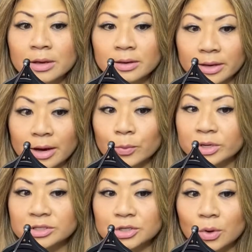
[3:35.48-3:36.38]
Yeah,
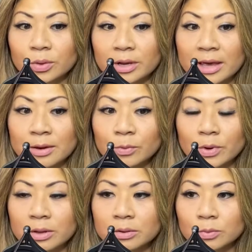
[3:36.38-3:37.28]
we don't,
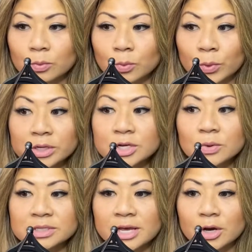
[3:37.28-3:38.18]
and we
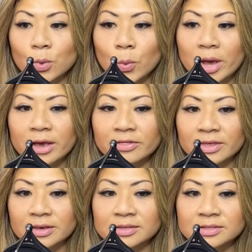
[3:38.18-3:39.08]
don't take away
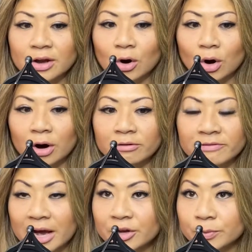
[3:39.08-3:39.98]
things that are
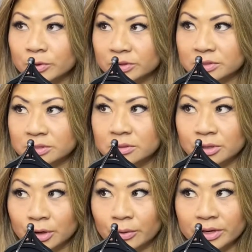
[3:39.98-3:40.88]
valuable,
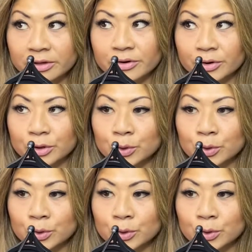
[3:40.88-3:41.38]
either.